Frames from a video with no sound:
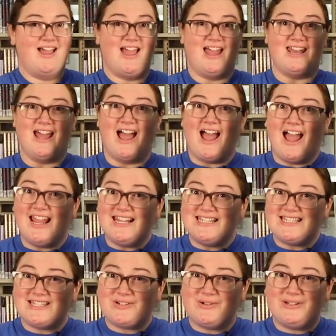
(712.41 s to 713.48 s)
An
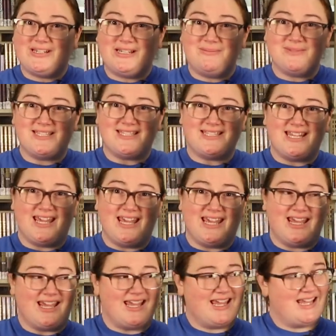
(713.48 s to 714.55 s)
ice cream
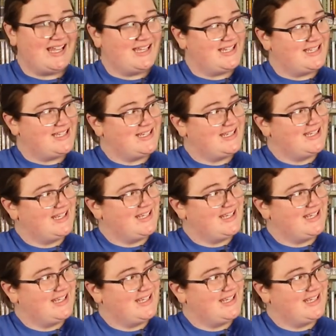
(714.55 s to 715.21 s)
stand.